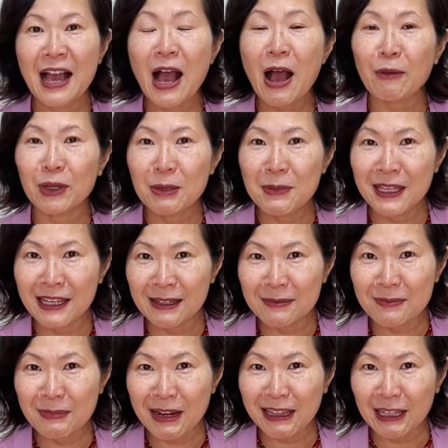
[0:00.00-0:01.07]
I want to begin
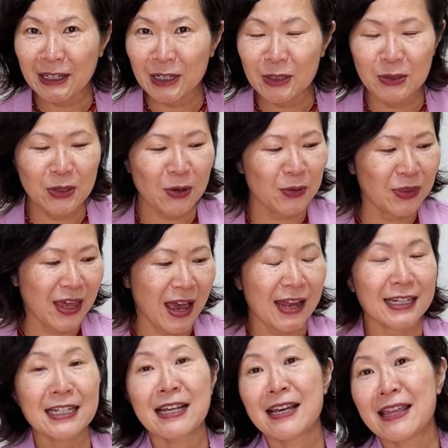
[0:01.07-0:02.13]
by letting you know
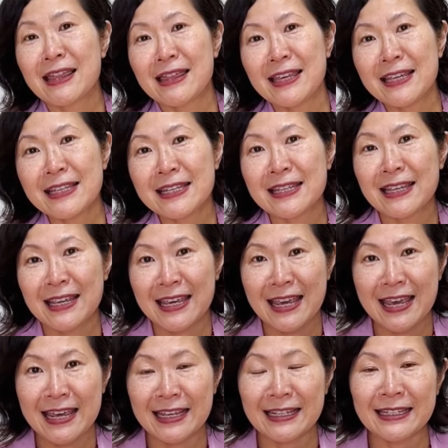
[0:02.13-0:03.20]
that this
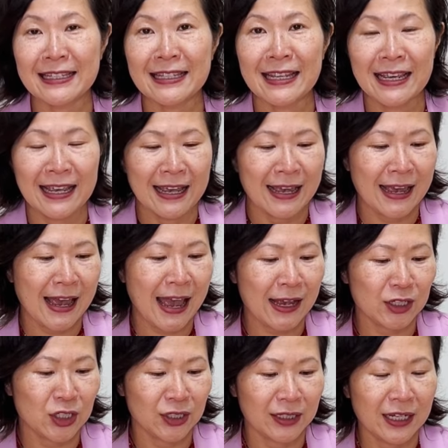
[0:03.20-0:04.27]
is
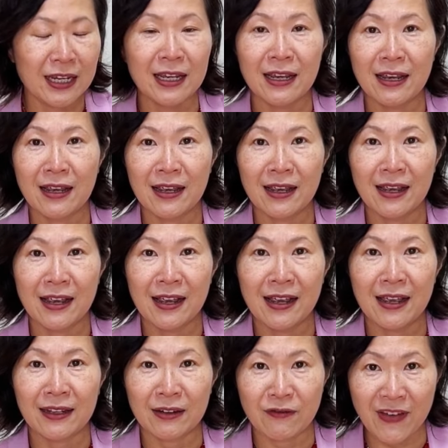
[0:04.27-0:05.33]
actually
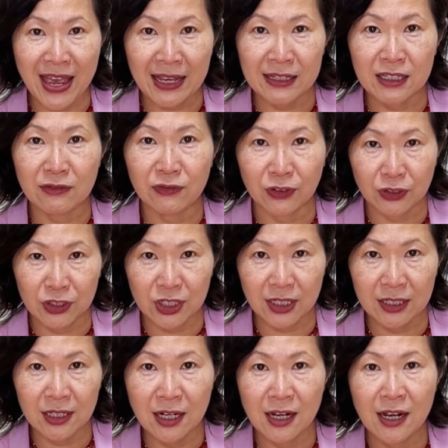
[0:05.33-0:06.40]
an advanced
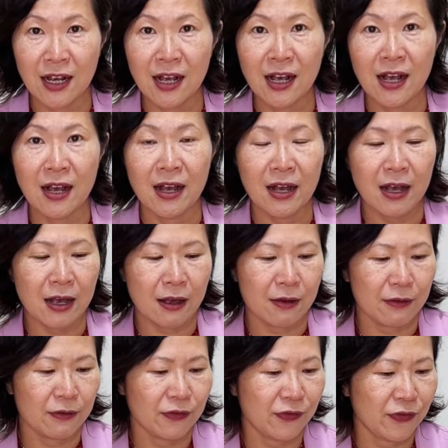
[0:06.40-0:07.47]
version
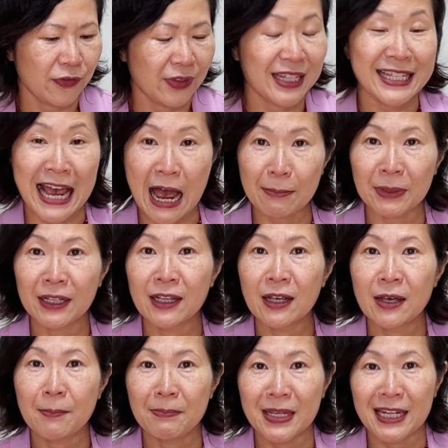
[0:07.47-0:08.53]
of the Zapp,
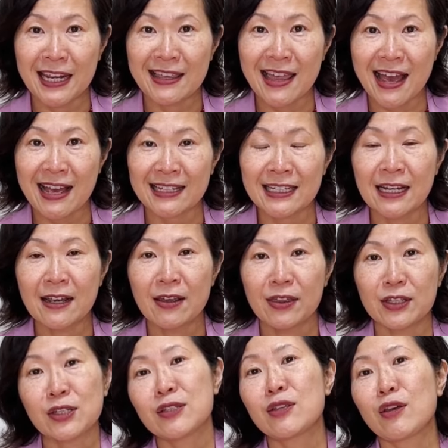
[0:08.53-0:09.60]
meaning that
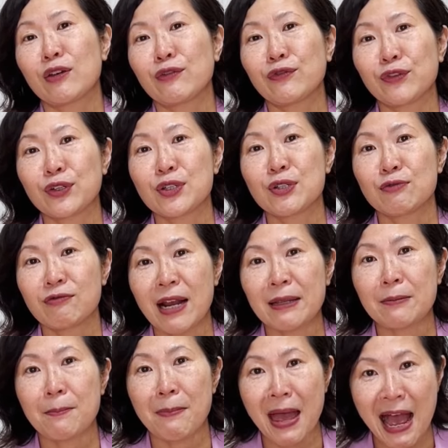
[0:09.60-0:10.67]
this is their first
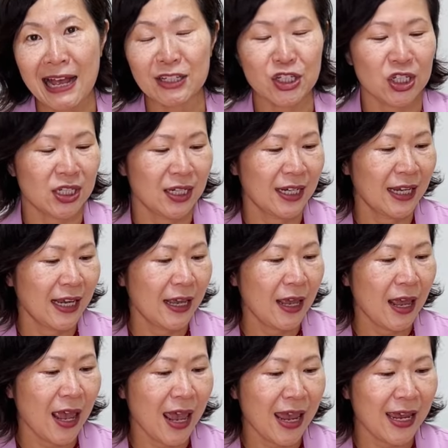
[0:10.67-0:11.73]
run batch,
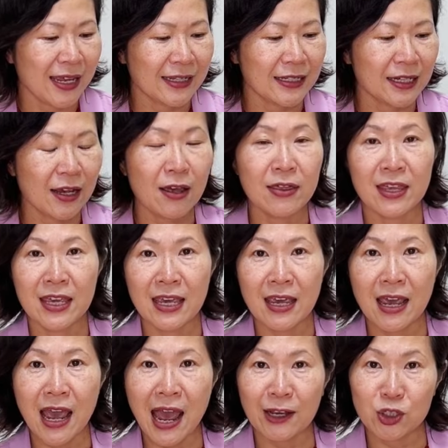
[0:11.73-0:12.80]
and
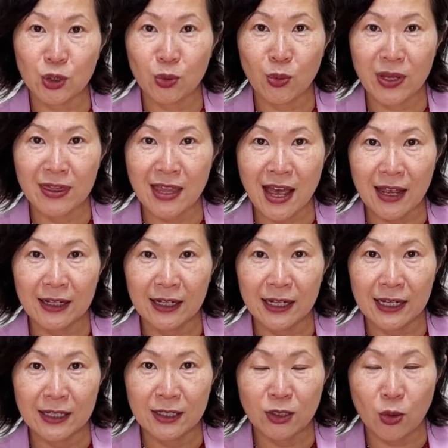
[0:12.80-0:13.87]
the actual one that
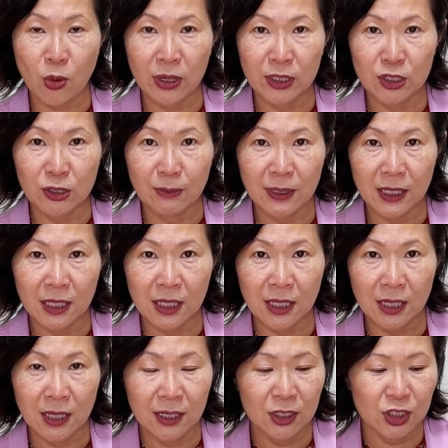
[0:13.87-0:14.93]
is going to be
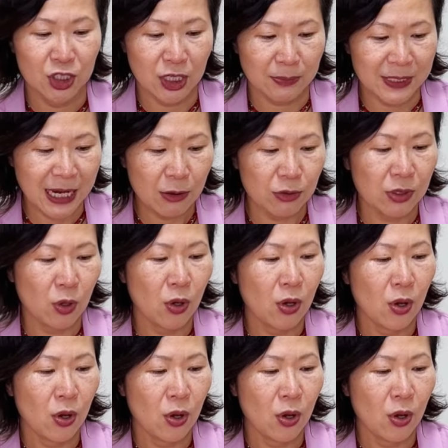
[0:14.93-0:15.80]
shipped out